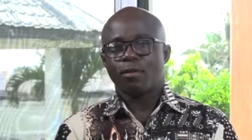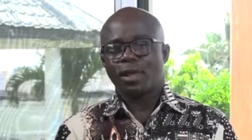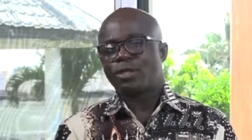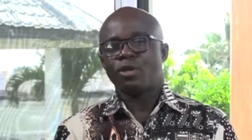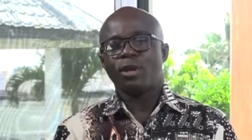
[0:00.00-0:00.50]

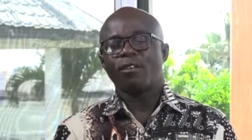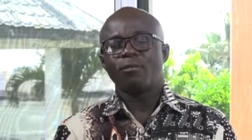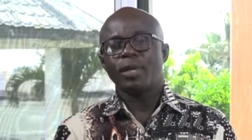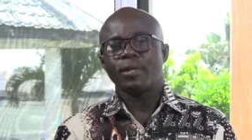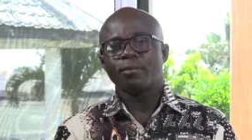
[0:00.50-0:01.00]
that you
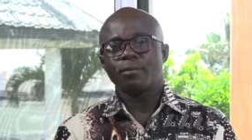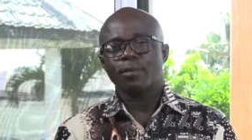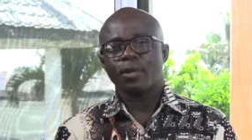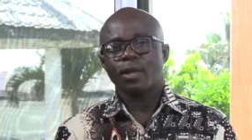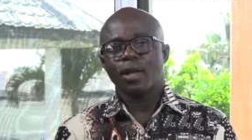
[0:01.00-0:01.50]
love me,
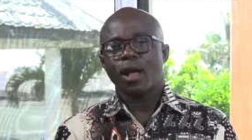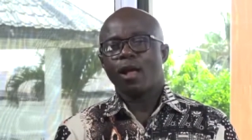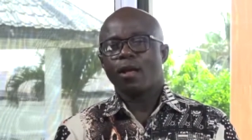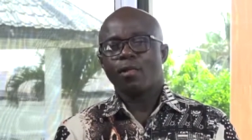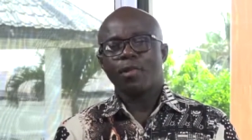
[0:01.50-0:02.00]

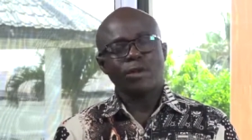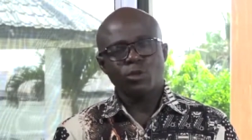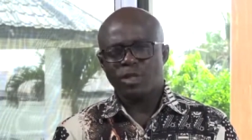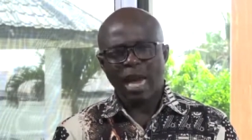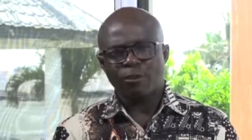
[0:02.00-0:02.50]
that
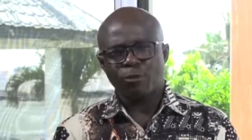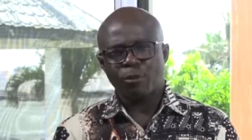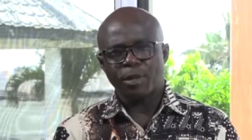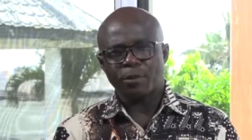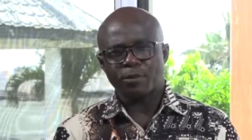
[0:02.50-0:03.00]
you died for
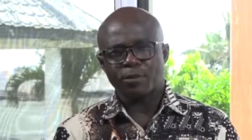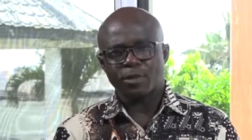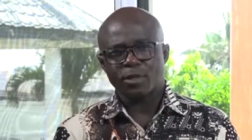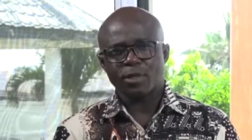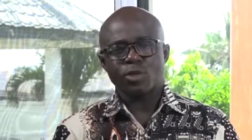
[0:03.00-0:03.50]
me.
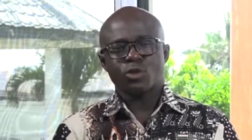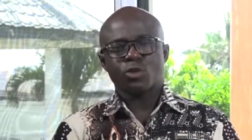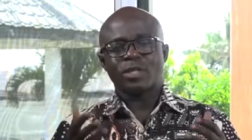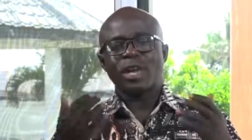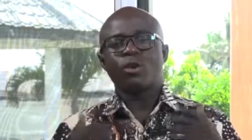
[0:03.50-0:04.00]

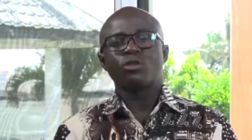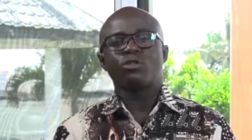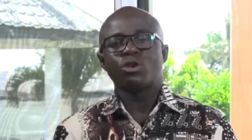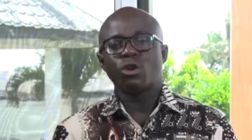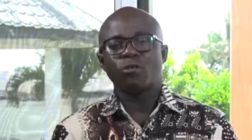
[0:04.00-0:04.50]
So take
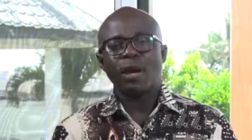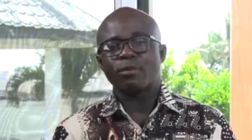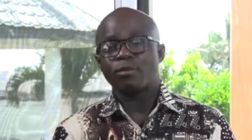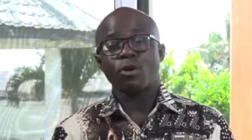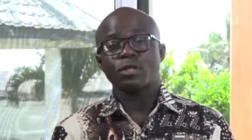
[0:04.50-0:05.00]
control of my
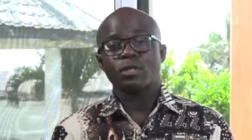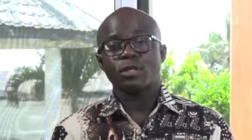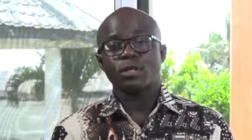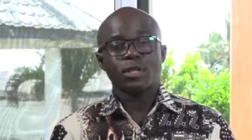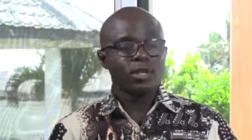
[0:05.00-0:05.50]
thoughts,
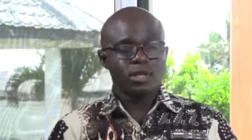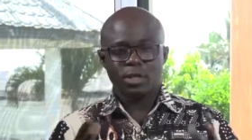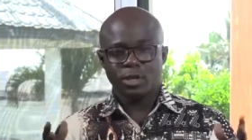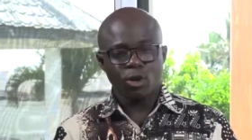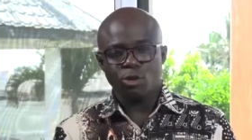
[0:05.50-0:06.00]

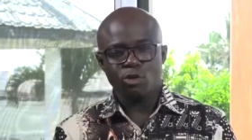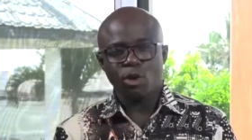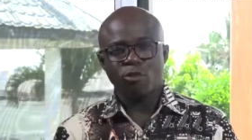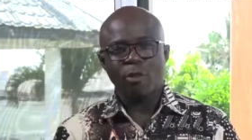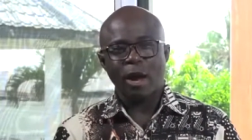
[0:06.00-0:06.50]
take
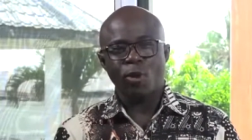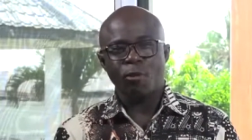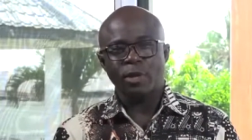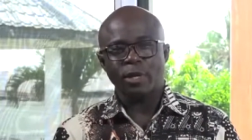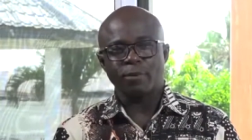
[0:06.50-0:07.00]
control of my whole
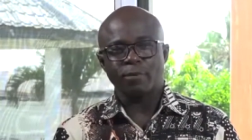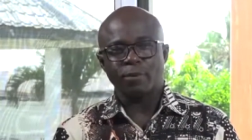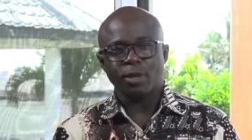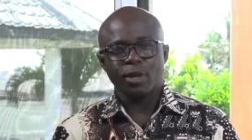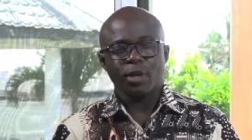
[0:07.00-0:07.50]
being.
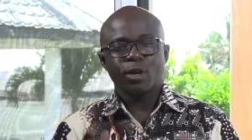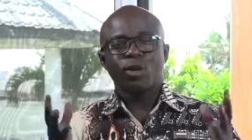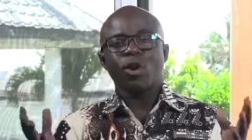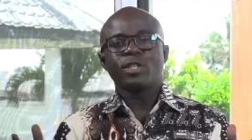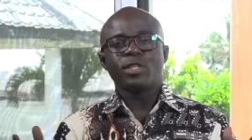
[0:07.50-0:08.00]

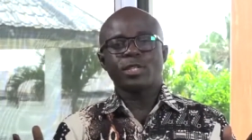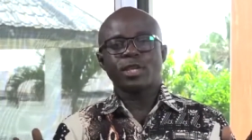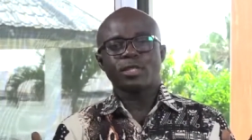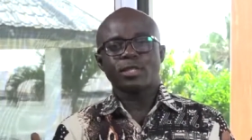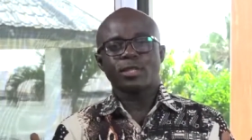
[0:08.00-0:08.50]
Lord
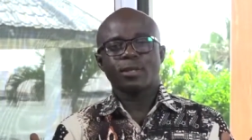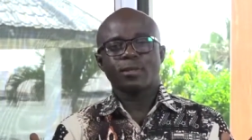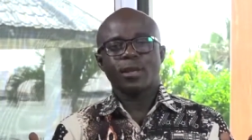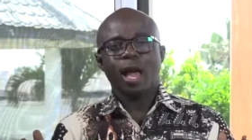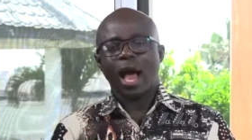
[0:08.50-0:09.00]
Jesus,
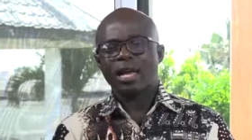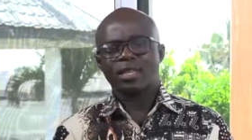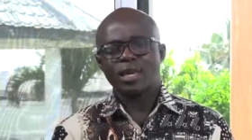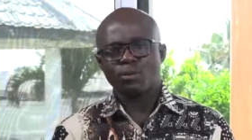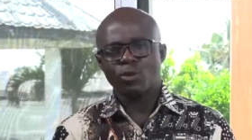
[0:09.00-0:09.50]

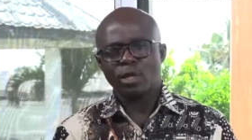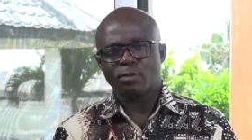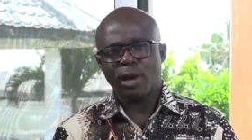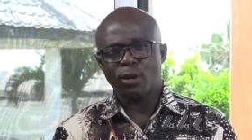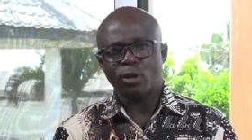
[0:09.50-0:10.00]
accept you
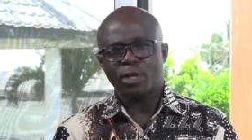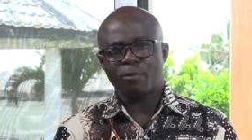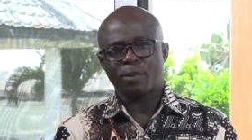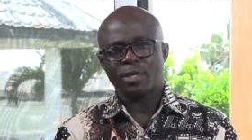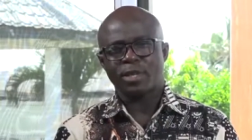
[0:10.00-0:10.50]
as my Lord
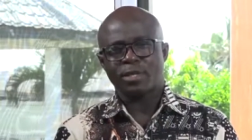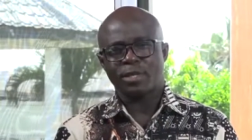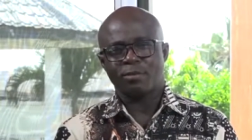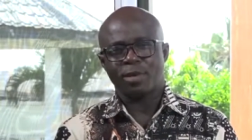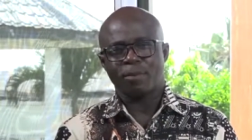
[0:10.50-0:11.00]
and personal
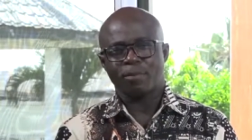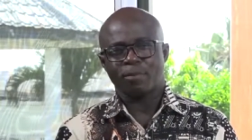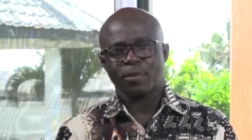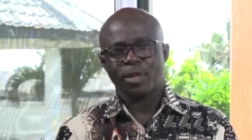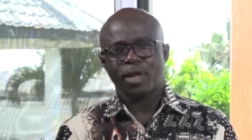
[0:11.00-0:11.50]
Savior.
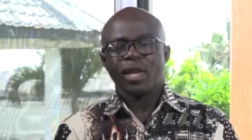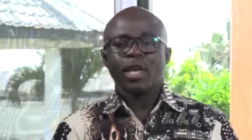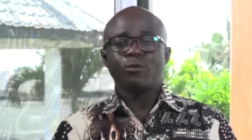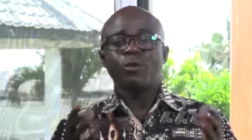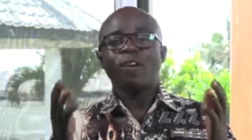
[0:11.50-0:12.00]

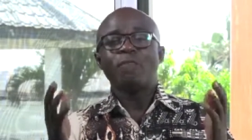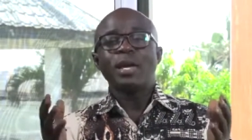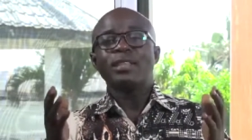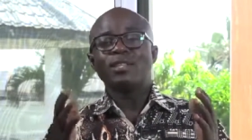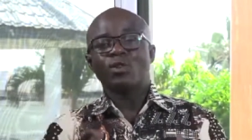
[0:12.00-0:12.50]
If you have
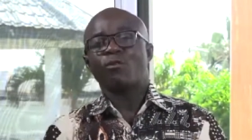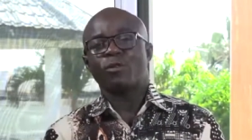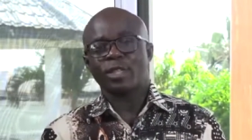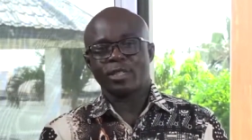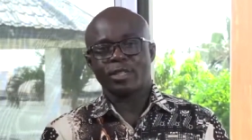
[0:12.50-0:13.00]
made this
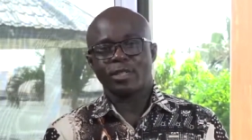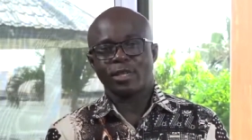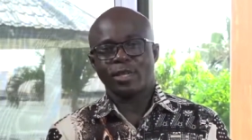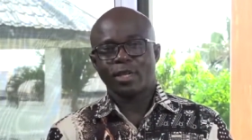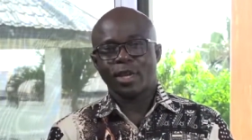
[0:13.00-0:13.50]
confession,
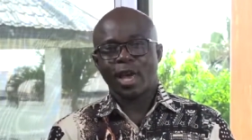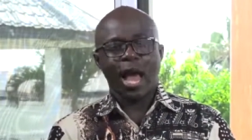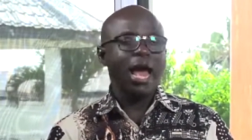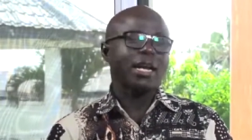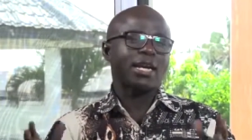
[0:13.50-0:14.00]

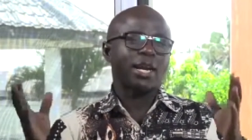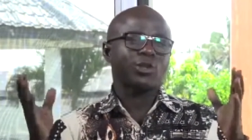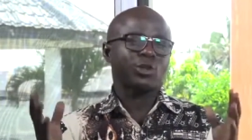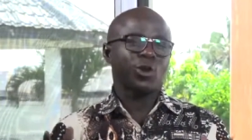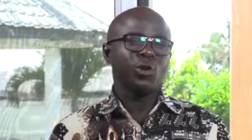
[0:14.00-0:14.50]
I can
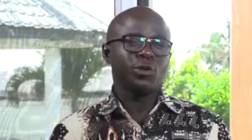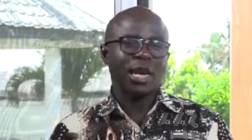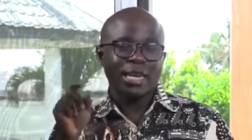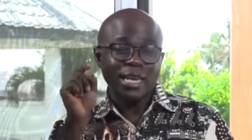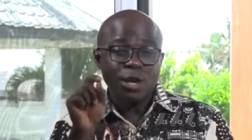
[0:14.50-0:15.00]
assure you
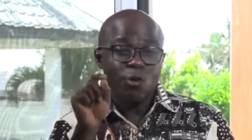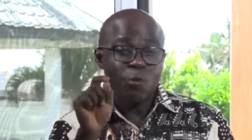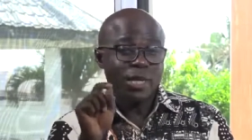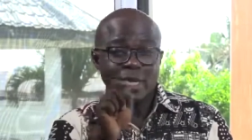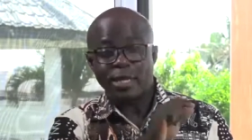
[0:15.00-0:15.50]
that He will
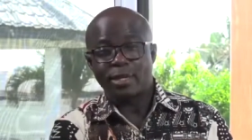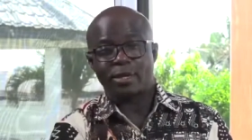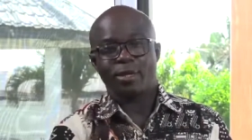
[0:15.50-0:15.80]
begin